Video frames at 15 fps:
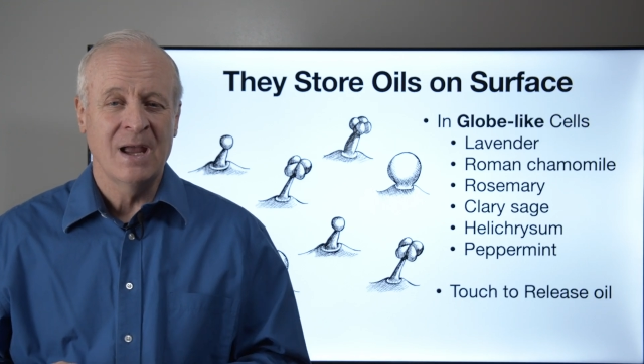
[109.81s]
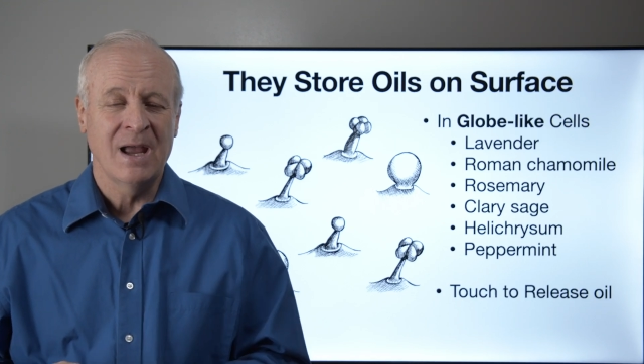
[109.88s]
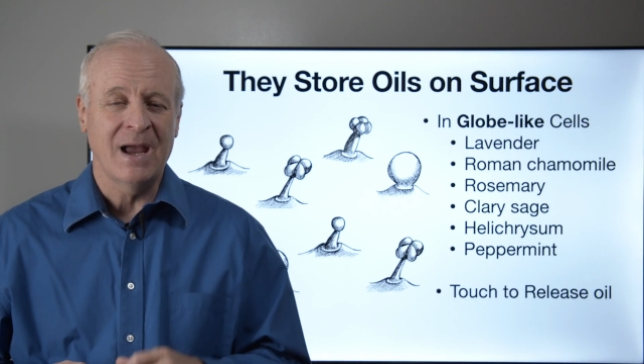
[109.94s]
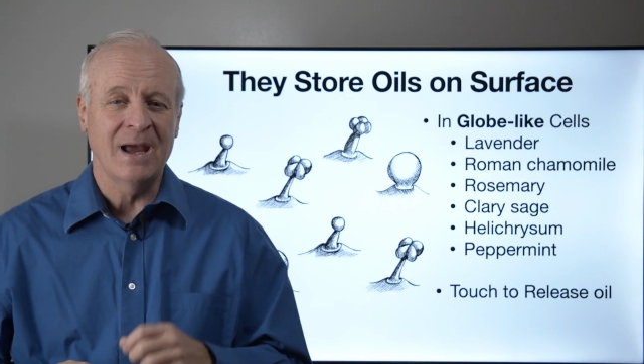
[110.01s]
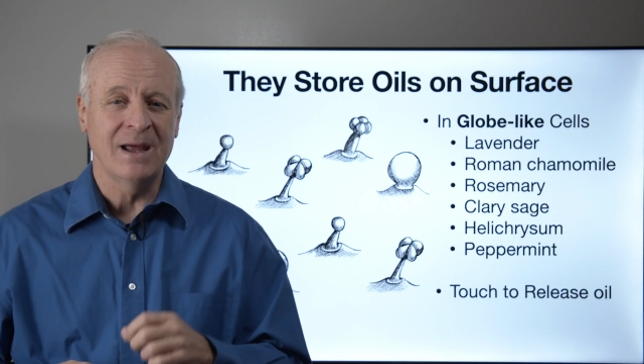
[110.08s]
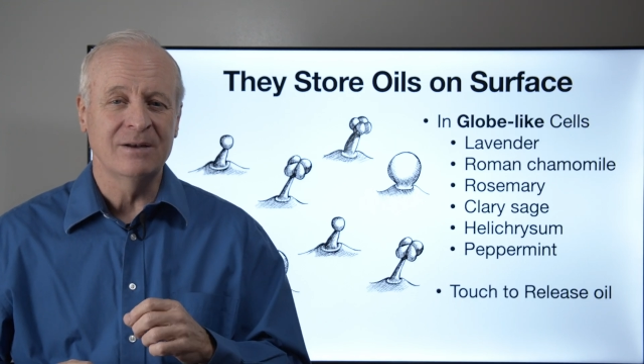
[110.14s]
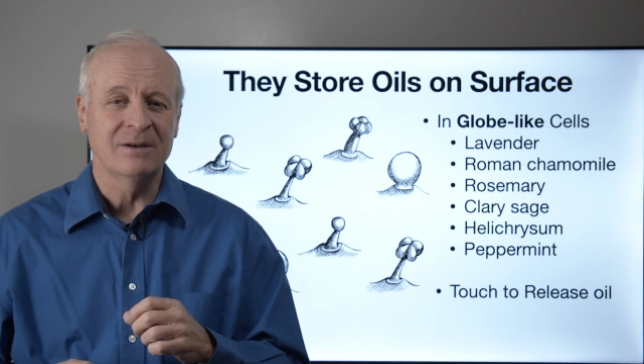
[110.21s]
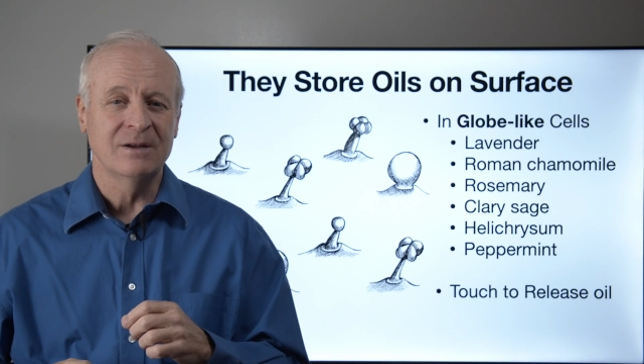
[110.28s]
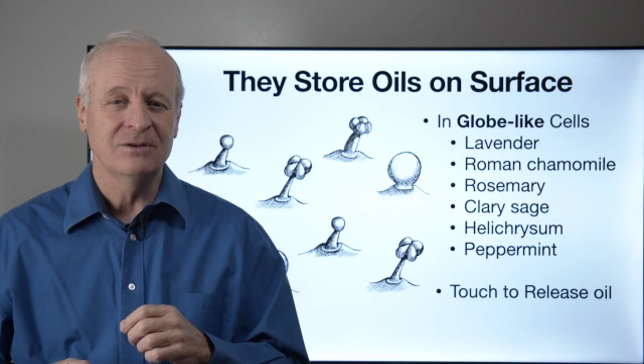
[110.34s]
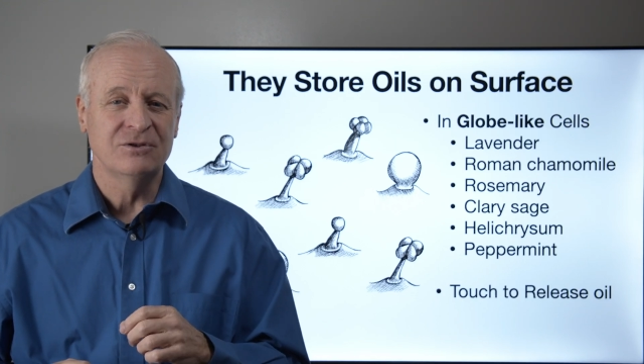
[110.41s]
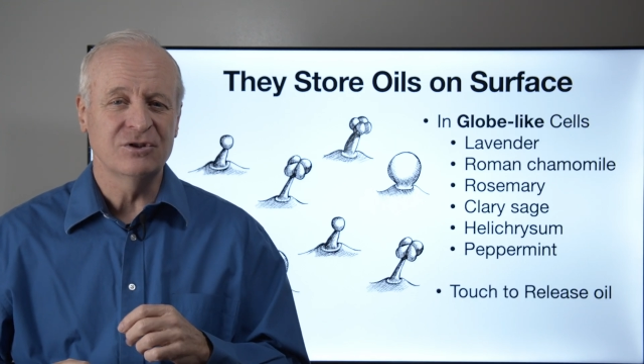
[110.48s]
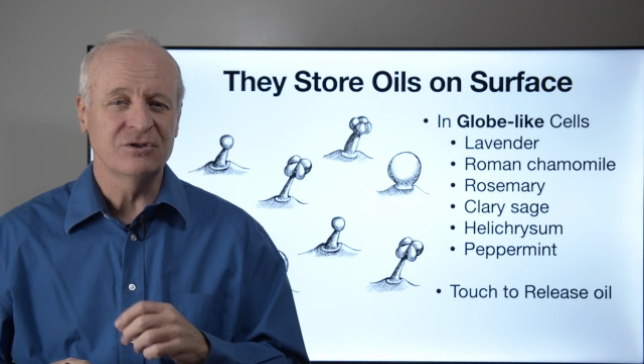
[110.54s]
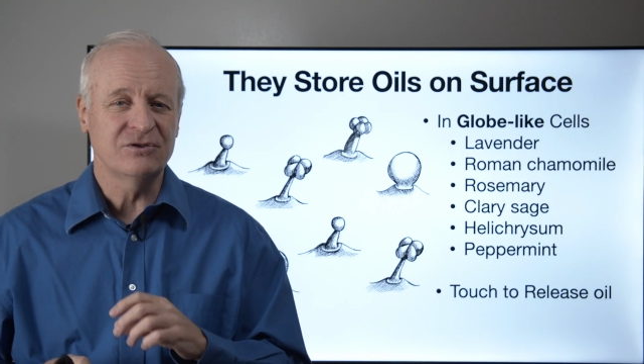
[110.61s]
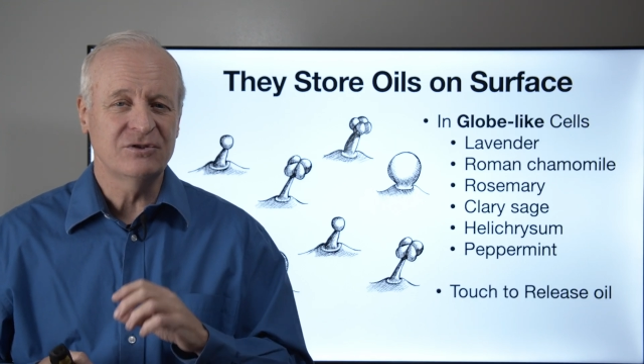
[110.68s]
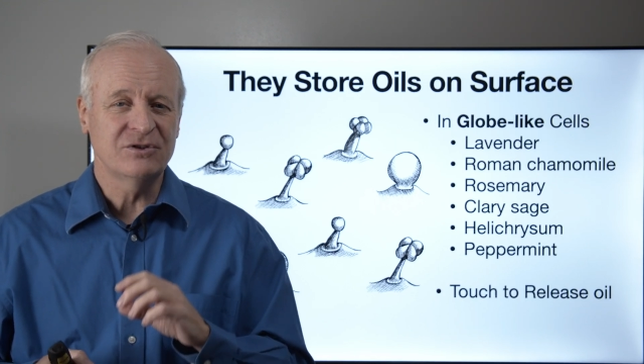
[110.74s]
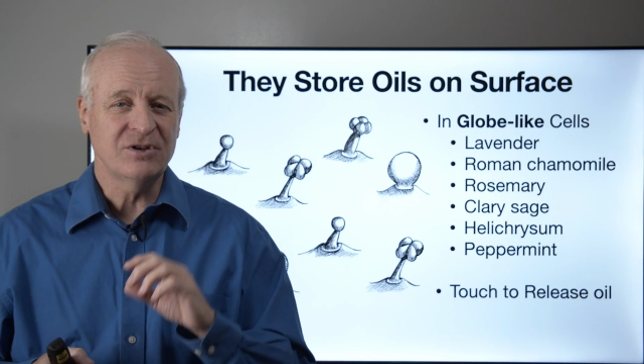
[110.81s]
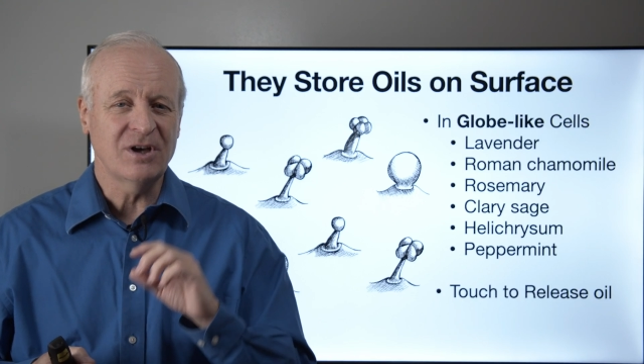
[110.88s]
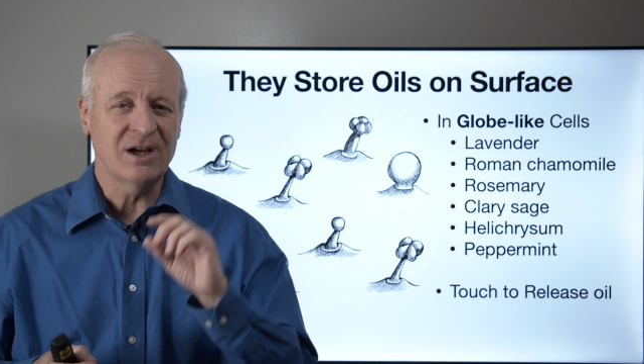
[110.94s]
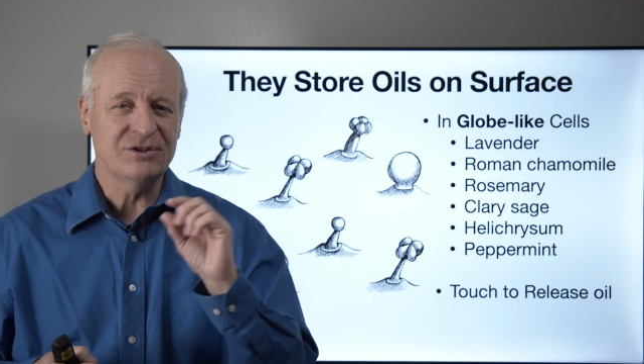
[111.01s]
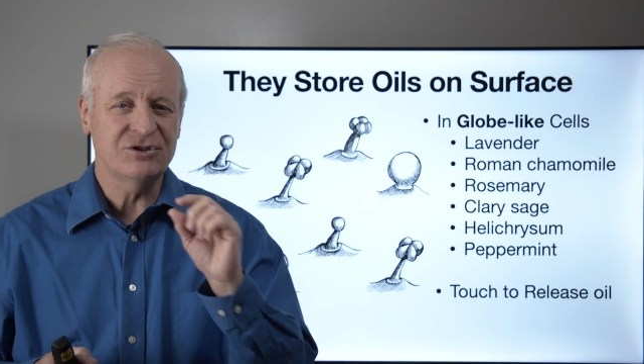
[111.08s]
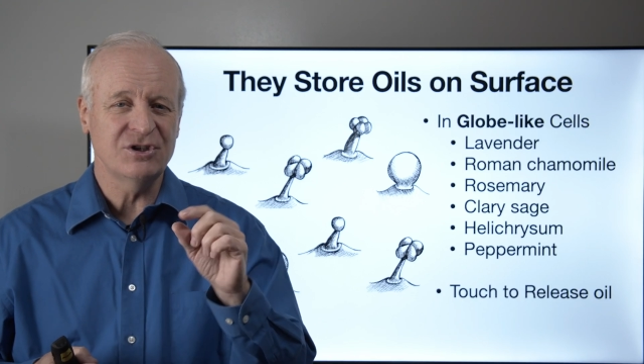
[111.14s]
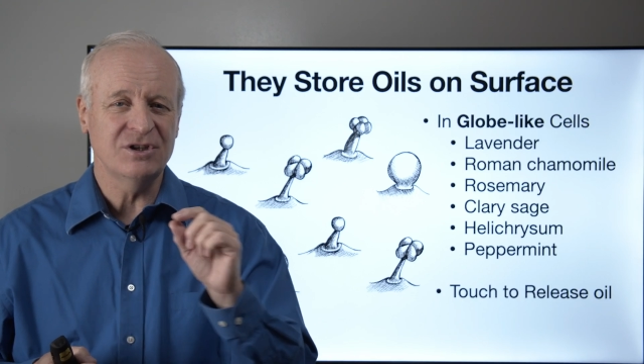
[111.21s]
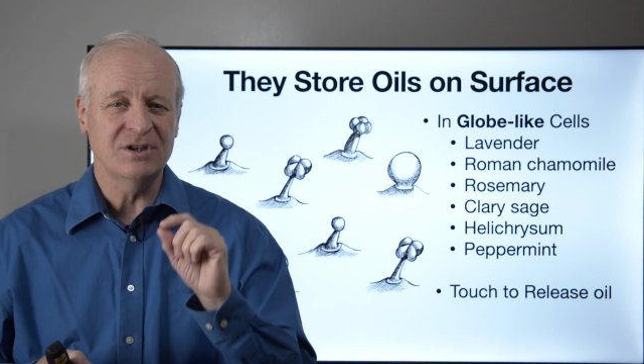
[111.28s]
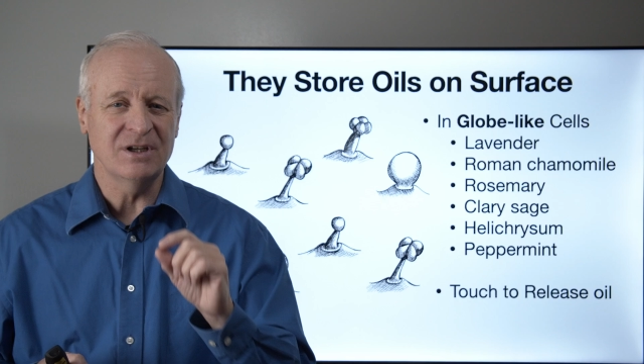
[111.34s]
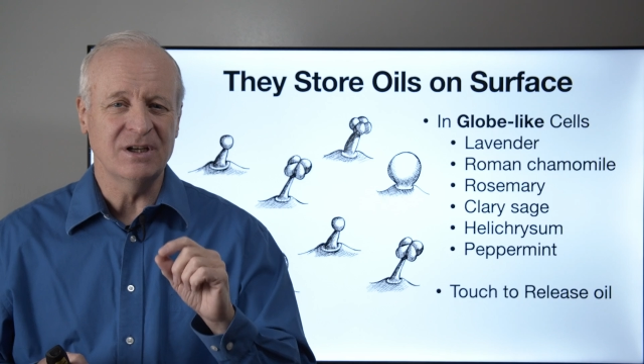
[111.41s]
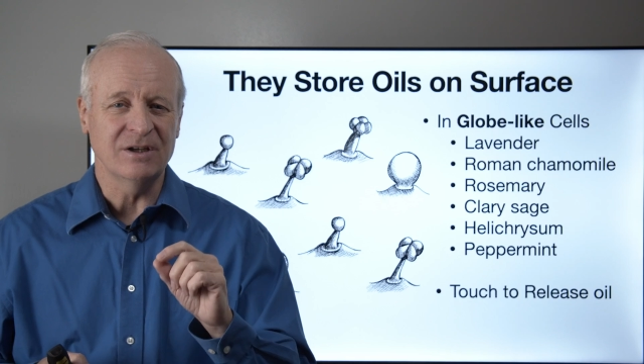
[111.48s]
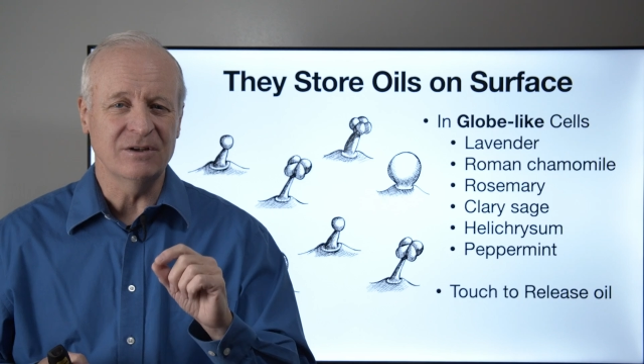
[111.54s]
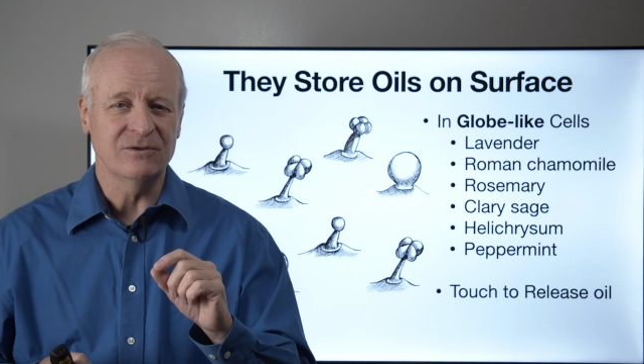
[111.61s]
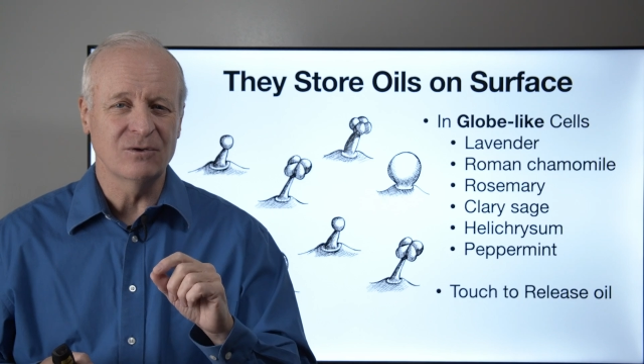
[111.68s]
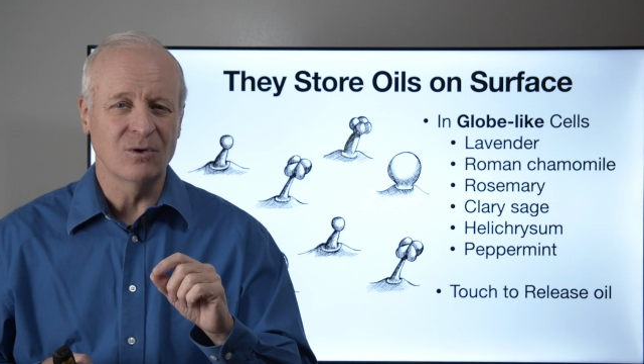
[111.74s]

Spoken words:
And just touching these,